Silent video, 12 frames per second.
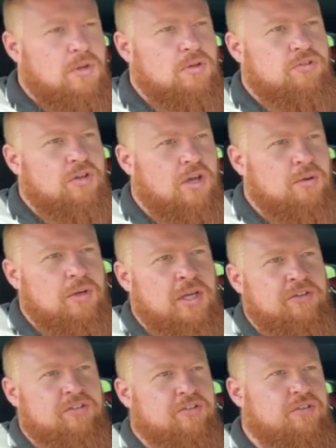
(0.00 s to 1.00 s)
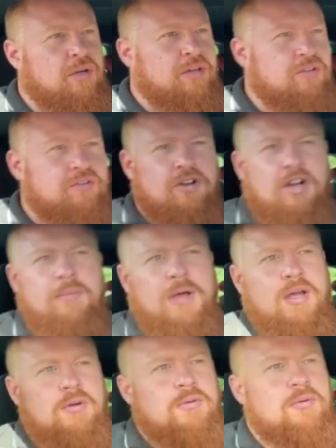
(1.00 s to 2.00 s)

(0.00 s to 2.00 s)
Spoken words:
So it's a 2-litre turbo,